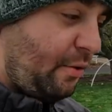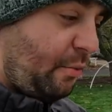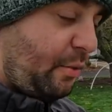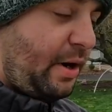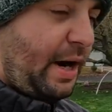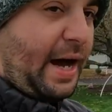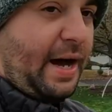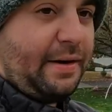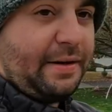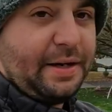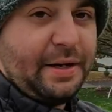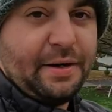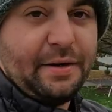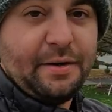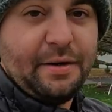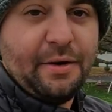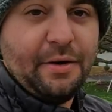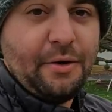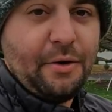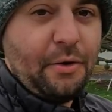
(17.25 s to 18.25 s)
We're out
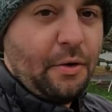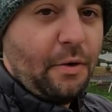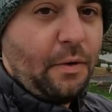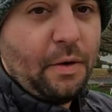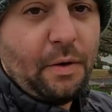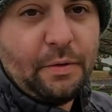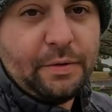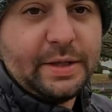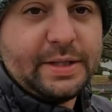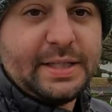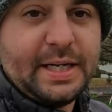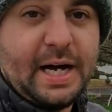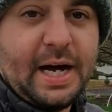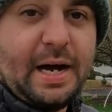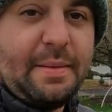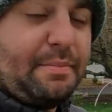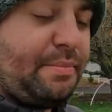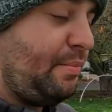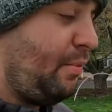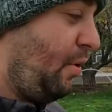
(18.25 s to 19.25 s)
here all the
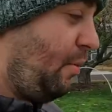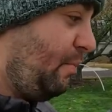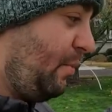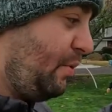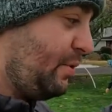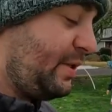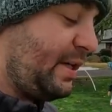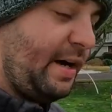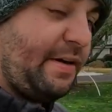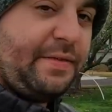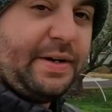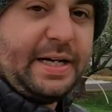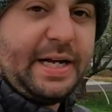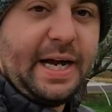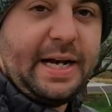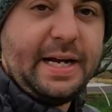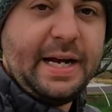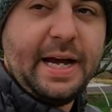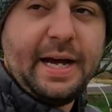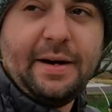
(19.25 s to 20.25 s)
time, almost every
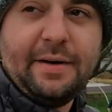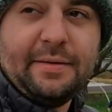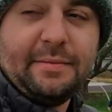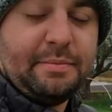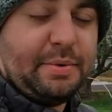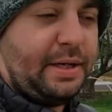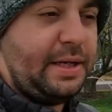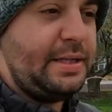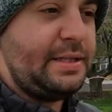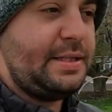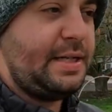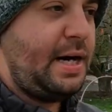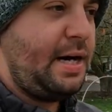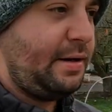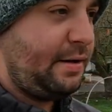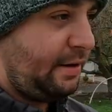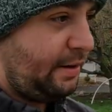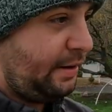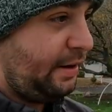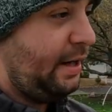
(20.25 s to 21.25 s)
day now, playing
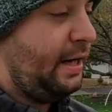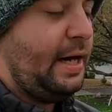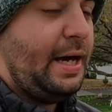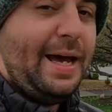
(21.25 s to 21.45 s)
soccer.